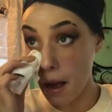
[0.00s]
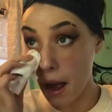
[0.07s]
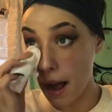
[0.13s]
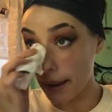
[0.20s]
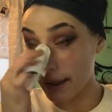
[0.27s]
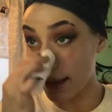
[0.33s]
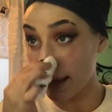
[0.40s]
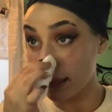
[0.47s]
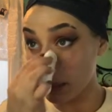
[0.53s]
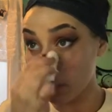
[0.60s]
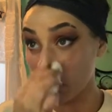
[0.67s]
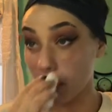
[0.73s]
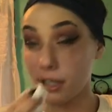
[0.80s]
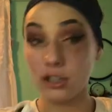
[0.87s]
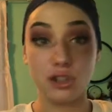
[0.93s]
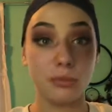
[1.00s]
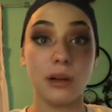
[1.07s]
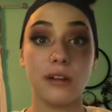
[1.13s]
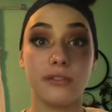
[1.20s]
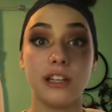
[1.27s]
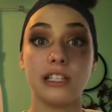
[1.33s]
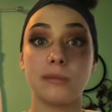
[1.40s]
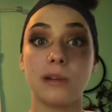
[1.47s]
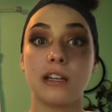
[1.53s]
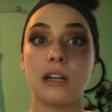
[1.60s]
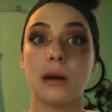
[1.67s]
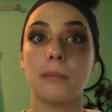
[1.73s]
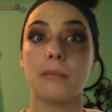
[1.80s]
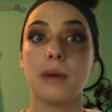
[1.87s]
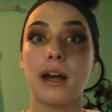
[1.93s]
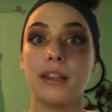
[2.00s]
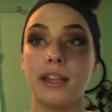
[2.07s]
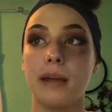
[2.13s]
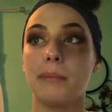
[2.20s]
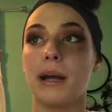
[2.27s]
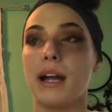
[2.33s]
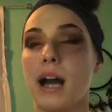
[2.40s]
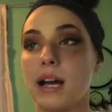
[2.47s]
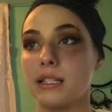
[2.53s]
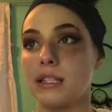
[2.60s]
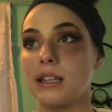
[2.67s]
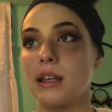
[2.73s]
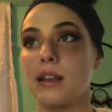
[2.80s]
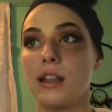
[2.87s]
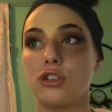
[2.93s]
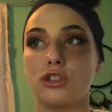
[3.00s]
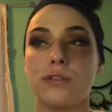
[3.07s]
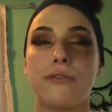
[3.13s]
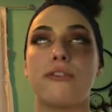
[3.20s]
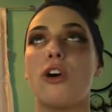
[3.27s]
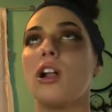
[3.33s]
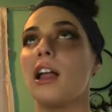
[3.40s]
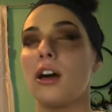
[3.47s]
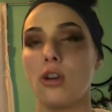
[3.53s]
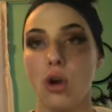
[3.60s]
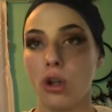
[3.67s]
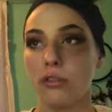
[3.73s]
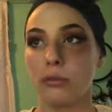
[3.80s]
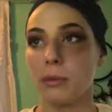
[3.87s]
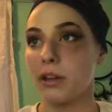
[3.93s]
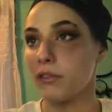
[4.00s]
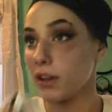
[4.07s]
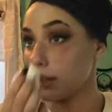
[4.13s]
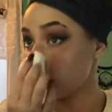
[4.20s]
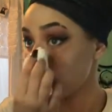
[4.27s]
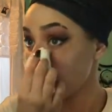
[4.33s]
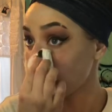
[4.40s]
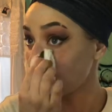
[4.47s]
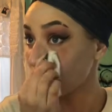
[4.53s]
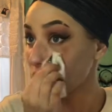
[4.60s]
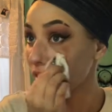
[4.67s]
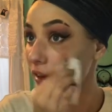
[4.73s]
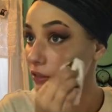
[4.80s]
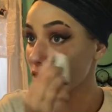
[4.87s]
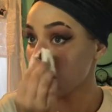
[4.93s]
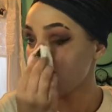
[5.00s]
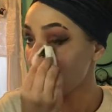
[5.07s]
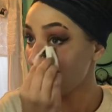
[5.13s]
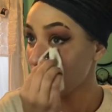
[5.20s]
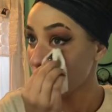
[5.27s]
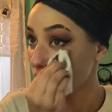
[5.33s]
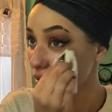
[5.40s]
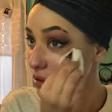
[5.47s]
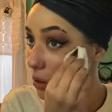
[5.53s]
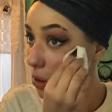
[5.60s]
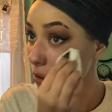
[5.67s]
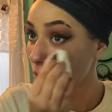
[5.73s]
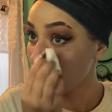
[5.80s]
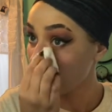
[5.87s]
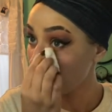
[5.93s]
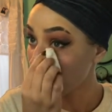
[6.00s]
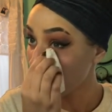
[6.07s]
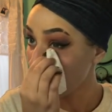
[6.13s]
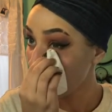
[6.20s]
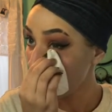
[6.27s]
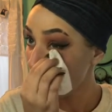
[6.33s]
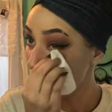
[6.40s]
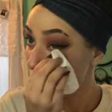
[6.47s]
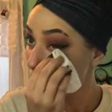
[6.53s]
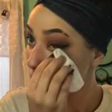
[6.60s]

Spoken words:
I hate it when I do my face makeup and then my eyes and then there's fallout all over my face and I literally have to do my face all over again.